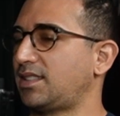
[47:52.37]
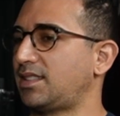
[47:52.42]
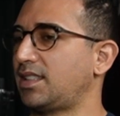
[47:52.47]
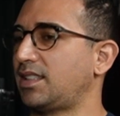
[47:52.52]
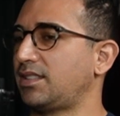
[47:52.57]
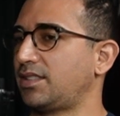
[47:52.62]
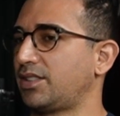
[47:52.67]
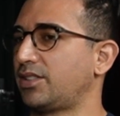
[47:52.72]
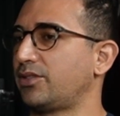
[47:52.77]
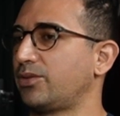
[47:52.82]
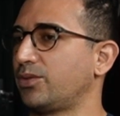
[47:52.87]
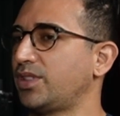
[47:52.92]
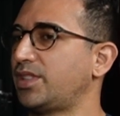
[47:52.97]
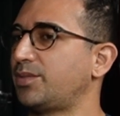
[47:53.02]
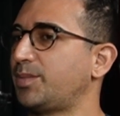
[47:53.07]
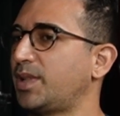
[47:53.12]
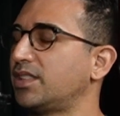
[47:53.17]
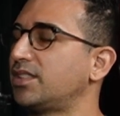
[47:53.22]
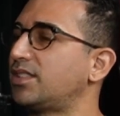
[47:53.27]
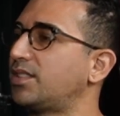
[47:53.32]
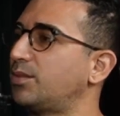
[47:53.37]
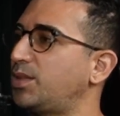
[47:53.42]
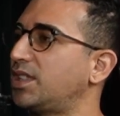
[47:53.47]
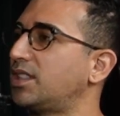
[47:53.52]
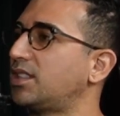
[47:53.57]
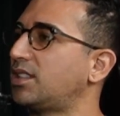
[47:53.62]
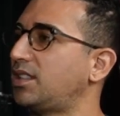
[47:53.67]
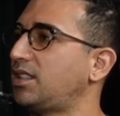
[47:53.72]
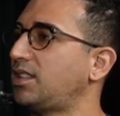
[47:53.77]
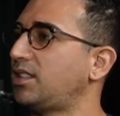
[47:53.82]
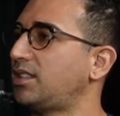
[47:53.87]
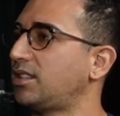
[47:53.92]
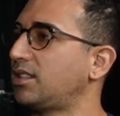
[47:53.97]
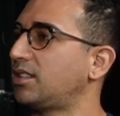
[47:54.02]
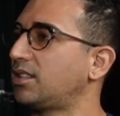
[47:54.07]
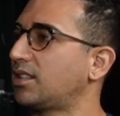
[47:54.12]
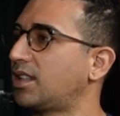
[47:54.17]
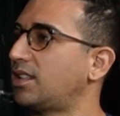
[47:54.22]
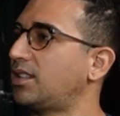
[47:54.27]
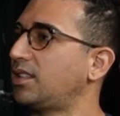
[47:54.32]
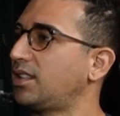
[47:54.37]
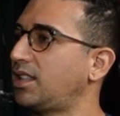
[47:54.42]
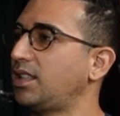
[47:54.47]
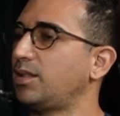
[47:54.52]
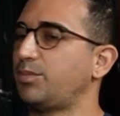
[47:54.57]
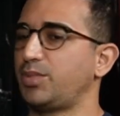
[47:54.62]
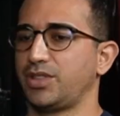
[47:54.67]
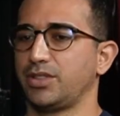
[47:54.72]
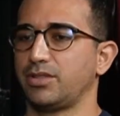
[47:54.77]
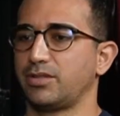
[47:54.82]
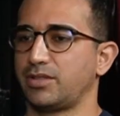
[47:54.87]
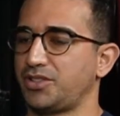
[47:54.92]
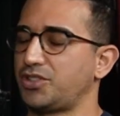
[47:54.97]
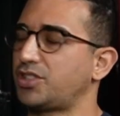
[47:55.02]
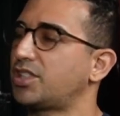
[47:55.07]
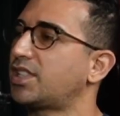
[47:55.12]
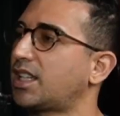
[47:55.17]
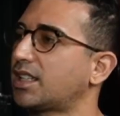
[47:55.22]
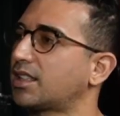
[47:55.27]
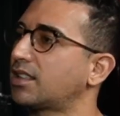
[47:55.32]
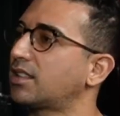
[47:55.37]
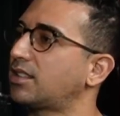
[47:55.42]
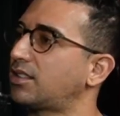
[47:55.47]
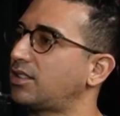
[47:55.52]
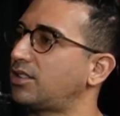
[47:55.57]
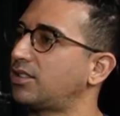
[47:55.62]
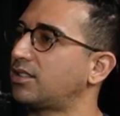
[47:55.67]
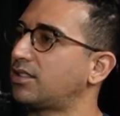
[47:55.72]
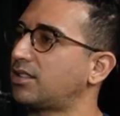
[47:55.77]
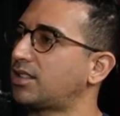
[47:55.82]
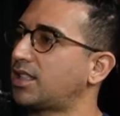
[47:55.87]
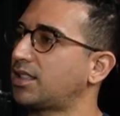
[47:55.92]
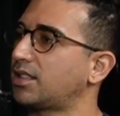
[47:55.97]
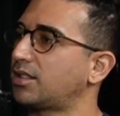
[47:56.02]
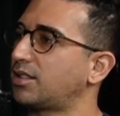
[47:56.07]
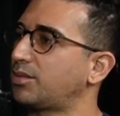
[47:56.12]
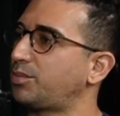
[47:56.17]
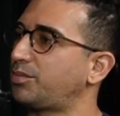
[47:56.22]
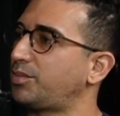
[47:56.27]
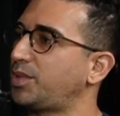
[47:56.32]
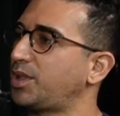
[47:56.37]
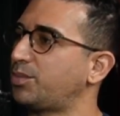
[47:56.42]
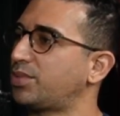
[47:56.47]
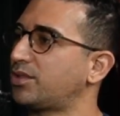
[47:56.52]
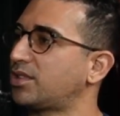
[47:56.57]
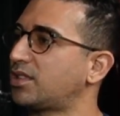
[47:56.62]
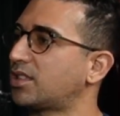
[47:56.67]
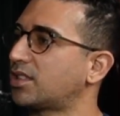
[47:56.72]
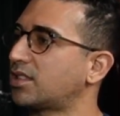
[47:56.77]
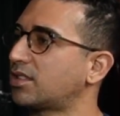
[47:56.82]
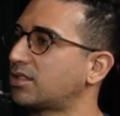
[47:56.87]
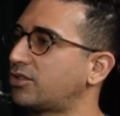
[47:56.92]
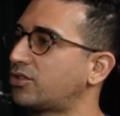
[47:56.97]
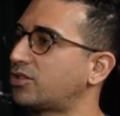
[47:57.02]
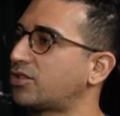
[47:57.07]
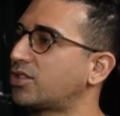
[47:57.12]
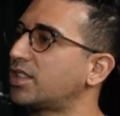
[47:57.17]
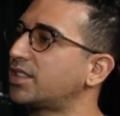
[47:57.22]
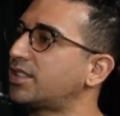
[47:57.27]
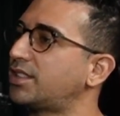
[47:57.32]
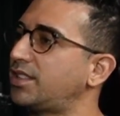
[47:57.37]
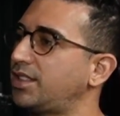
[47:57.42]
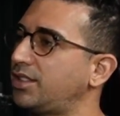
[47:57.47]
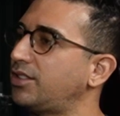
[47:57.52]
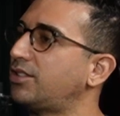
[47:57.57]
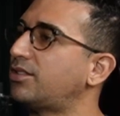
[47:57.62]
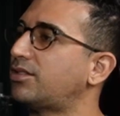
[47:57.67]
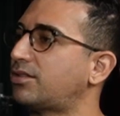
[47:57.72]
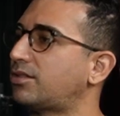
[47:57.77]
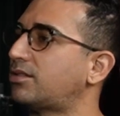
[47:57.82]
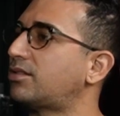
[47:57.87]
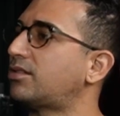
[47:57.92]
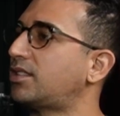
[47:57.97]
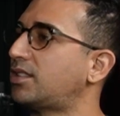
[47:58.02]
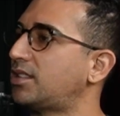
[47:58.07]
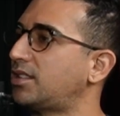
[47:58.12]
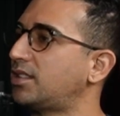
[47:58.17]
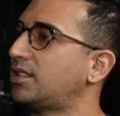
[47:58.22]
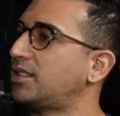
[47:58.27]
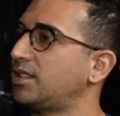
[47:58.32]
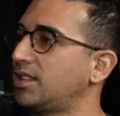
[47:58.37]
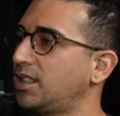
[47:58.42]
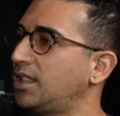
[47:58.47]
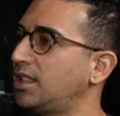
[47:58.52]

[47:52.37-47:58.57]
sense of responsibility kind of keeps you in check, like people are trusting you and